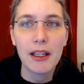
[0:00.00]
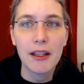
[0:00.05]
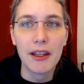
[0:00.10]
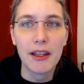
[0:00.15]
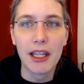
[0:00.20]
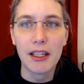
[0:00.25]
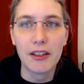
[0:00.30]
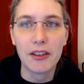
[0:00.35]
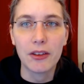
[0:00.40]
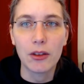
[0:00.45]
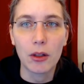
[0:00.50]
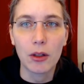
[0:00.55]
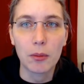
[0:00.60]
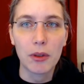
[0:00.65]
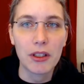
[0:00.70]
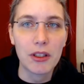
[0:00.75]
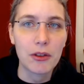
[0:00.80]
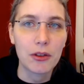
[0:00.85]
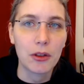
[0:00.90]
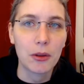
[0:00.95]
that is not
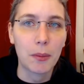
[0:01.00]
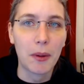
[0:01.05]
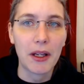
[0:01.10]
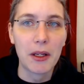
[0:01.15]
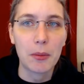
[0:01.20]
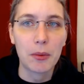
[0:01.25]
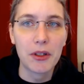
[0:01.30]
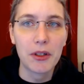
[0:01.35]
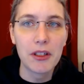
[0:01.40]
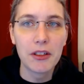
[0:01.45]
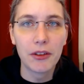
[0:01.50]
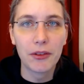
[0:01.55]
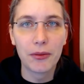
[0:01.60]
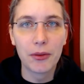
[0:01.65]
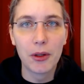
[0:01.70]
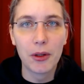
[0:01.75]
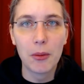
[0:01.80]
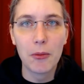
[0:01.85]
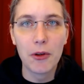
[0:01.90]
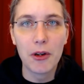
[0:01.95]
monitored by your printer's
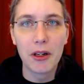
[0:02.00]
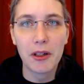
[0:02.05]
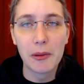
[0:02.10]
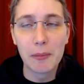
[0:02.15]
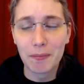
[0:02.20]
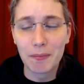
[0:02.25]
firmware